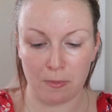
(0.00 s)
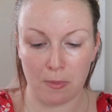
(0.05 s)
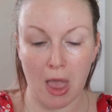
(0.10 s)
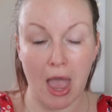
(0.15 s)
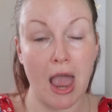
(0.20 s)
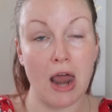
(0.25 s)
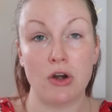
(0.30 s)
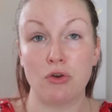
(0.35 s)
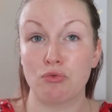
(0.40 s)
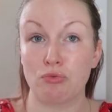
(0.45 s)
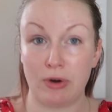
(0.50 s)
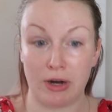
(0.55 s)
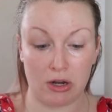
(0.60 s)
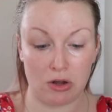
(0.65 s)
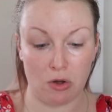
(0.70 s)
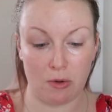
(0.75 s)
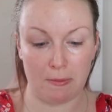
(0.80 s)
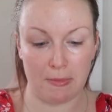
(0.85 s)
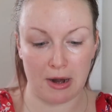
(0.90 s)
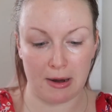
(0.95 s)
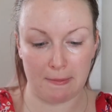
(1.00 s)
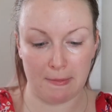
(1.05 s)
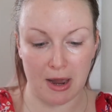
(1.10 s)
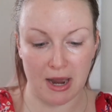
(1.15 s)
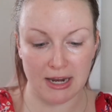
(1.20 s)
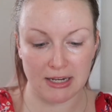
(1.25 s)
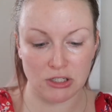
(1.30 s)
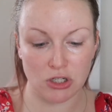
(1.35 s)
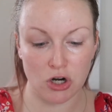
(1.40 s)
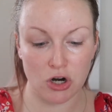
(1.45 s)
and wrinkle
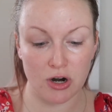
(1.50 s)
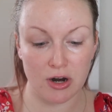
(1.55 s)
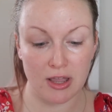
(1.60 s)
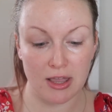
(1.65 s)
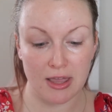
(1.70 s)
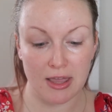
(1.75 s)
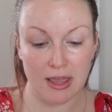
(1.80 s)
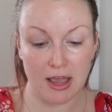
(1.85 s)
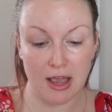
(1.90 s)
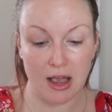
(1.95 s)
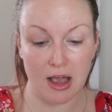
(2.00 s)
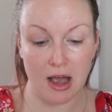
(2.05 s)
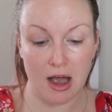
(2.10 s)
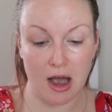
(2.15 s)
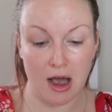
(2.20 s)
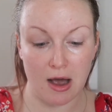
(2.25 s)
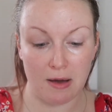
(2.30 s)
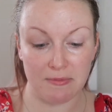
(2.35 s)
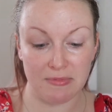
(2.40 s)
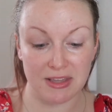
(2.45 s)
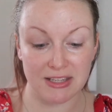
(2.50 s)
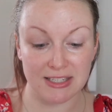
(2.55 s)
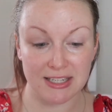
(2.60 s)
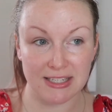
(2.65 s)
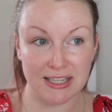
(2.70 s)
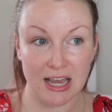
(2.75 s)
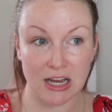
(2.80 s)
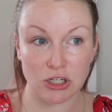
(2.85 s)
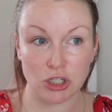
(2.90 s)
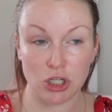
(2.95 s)
minimizer. This is
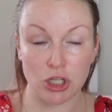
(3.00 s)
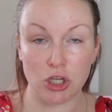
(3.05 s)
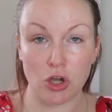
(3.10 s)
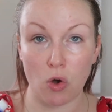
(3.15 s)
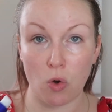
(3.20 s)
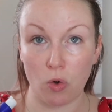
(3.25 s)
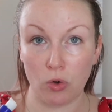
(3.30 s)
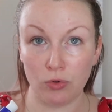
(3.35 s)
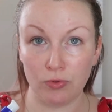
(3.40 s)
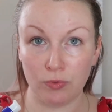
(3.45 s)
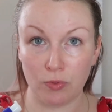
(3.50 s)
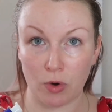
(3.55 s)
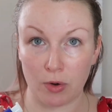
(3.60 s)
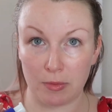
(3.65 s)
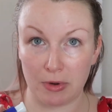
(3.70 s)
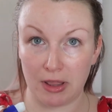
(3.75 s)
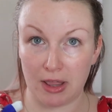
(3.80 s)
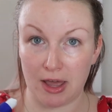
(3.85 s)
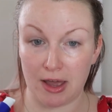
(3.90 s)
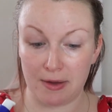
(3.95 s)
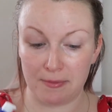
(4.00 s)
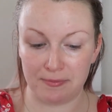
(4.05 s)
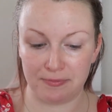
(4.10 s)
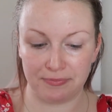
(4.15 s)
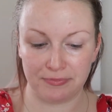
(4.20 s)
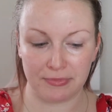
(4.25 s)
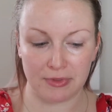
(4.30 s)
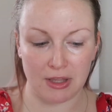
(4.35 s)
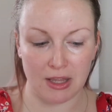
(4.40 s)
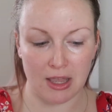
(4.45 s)
actually the old formula.
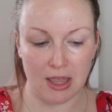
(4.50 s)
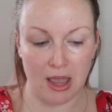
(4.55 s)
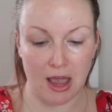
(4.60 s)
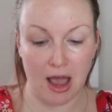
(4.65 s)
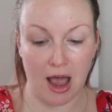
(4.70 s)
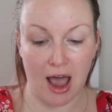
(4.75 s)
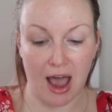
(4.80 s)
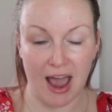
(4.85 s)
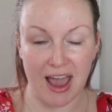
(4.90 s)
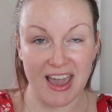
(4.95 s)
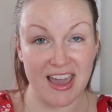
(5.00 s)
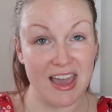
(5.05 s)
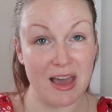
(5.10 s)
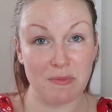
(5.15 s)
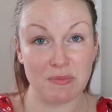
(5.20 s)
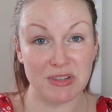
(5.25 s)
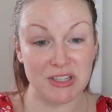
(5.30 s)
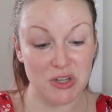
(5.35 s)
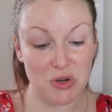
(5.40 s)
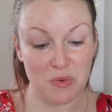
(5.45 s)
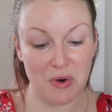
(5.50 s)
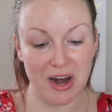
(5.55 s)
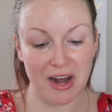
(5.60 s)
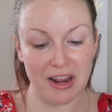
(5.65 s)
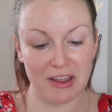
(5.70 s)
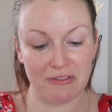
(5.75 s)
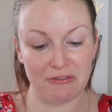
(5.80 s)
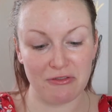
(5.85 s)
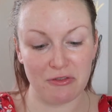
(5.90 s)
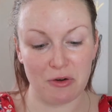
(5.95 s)
I am still
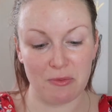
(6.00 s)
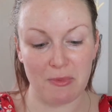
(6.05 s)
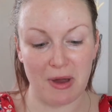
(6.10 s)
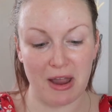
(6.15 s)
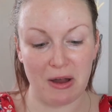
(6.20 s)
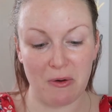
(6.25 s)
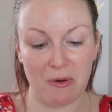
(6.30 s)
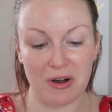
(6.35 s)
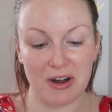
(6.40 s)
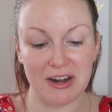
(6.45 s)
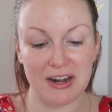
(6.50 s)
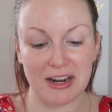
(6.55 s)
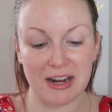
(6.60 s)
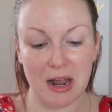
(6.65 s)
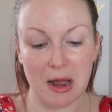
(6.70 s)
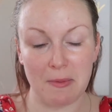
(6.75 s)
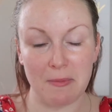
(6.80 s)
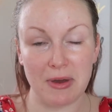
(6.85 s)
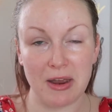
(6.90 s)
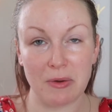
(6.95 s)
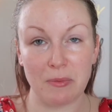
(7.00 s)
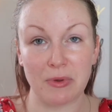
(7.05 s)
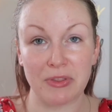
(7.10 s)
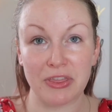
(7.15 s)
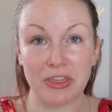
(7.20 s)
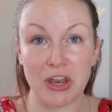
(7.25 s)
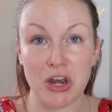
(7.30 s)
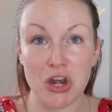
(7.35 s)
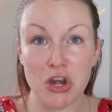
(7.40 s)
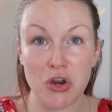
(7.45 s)
waiting for my order to come in with
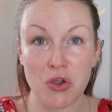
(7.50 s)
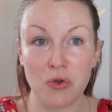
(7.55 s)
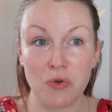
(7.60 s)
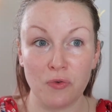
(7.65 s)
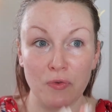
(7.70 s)
the new